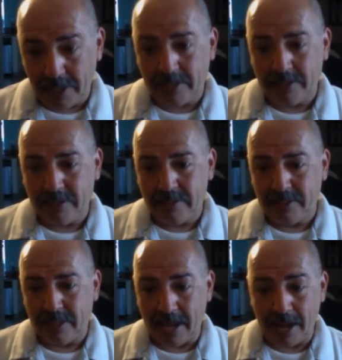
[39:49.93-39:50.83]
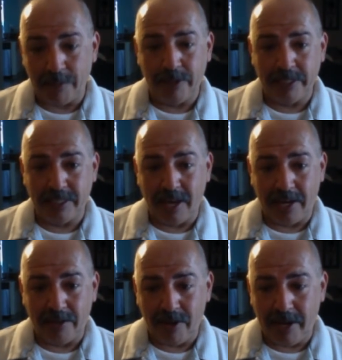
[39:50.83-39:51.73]
Yeah, Amriz
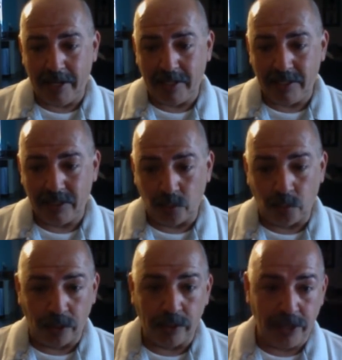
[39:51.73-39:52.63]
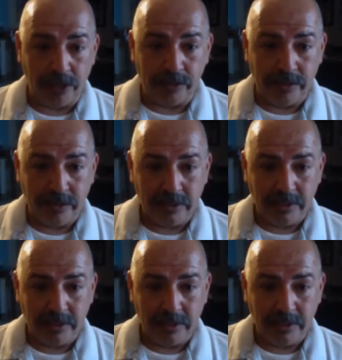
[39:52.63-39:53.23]
got it right. the word new.